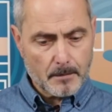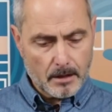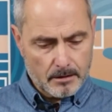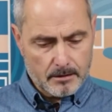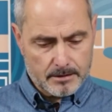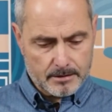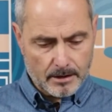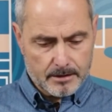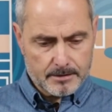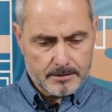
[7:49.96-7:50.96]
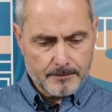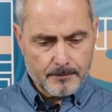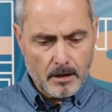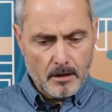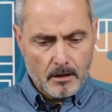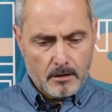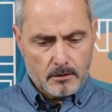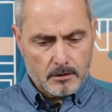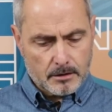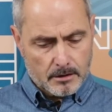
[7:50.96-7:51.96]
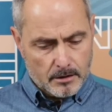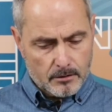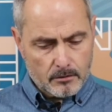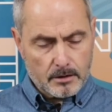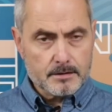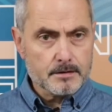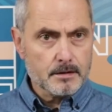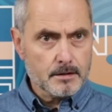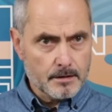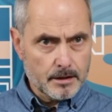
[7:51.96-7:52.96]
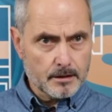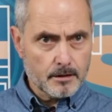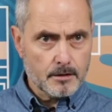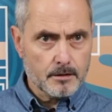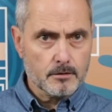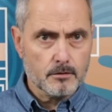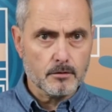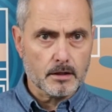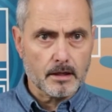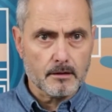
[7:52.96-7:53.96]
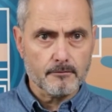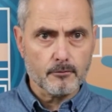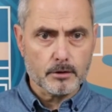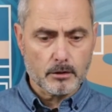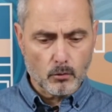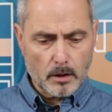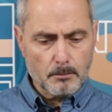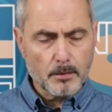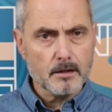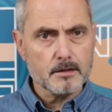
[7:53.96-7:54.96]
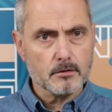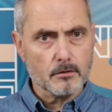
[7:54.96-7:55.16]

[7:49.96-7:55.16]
in the States. Here you can see a link to the Californian webpage.